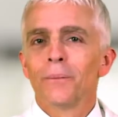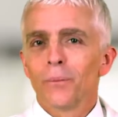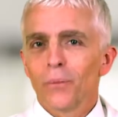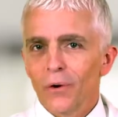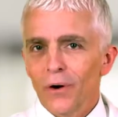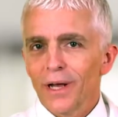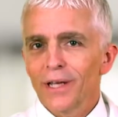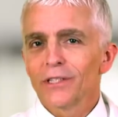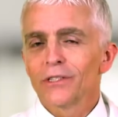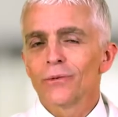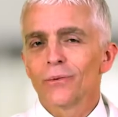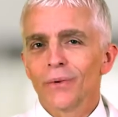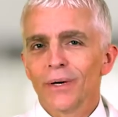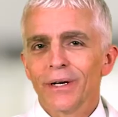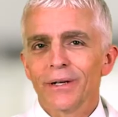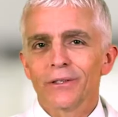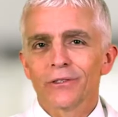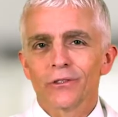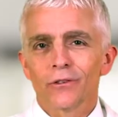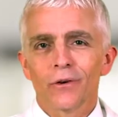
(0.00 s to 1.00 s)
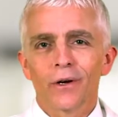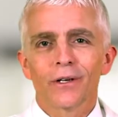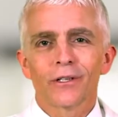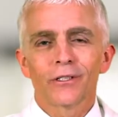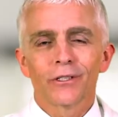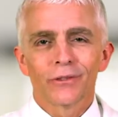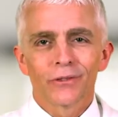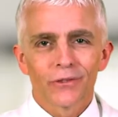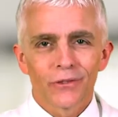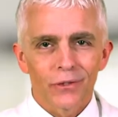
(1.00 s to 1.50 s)
breast
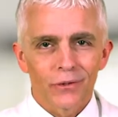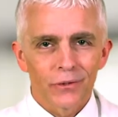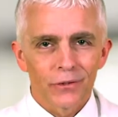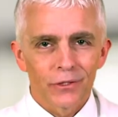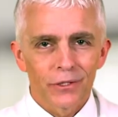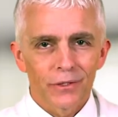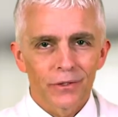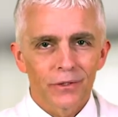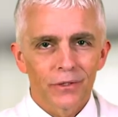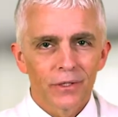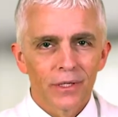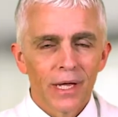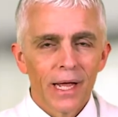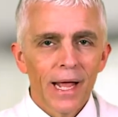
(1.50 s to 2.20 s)
reconstruction surgeons.